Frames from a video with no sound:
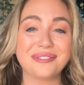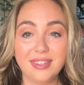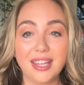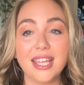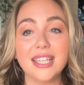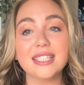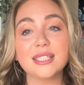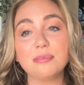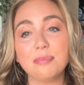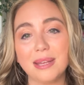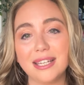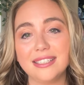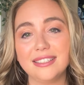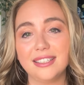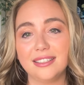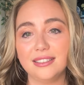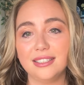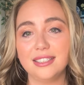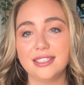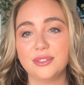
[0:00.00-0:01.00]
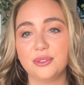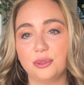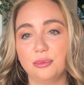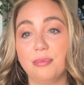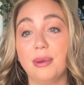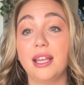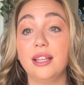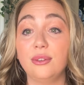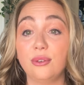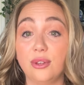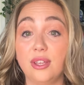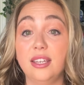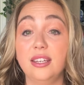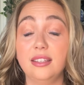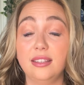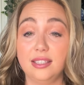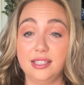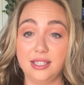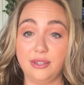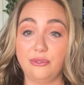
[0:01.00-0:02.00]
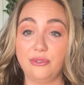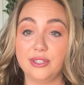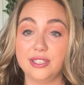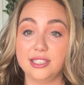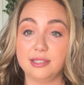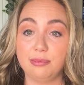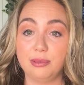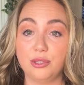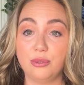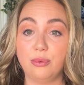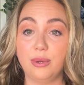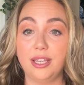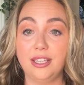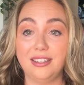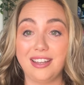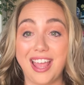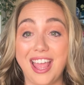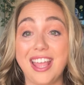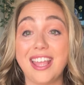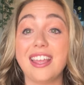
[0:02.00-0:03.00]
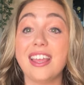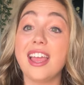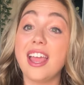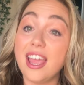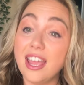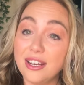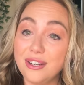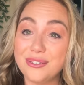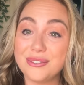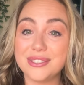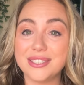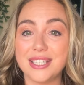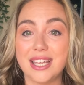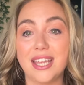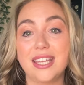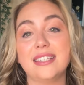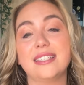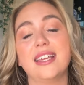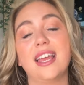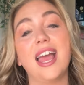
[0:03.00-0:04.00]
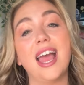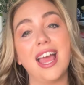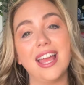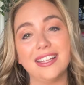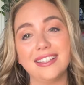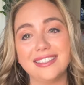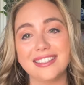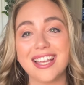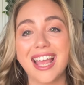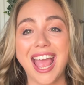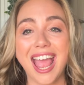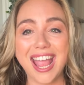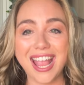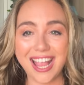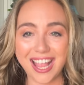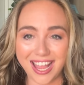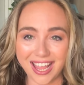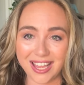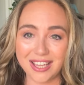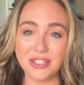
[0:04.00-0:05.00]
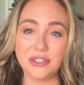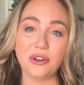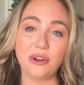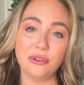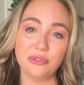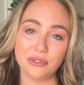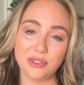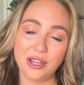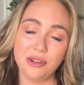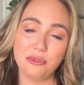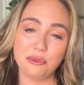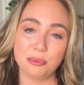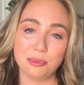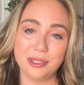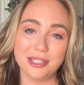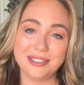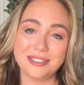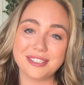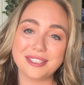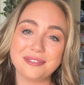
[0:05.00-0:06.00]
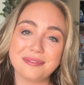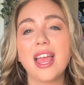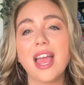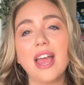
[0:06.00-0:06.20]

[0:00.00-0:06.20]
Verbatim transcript: It's best understood by looking at the difference between a head of state and a head of government.